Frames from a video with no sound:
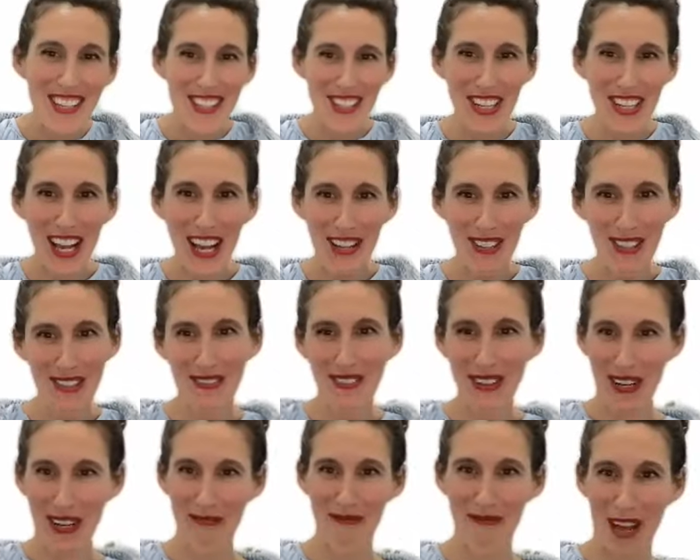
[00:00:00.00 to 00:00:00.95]
is a
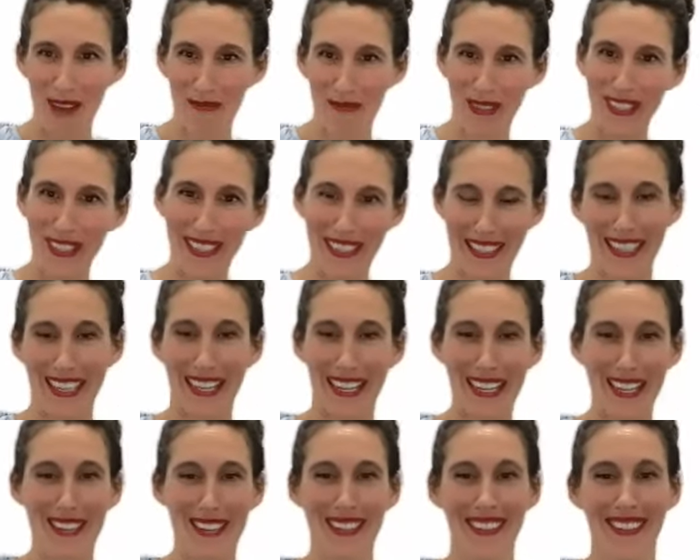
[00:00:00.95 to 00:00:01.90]
very vibrant
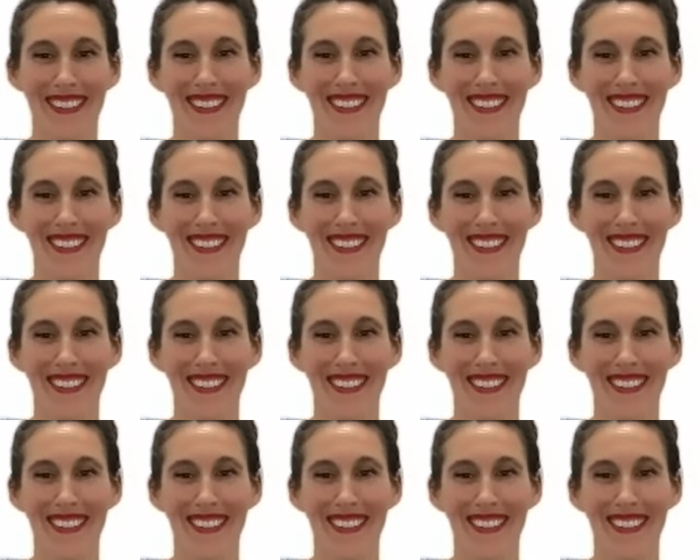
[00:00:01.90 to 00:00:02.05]
city.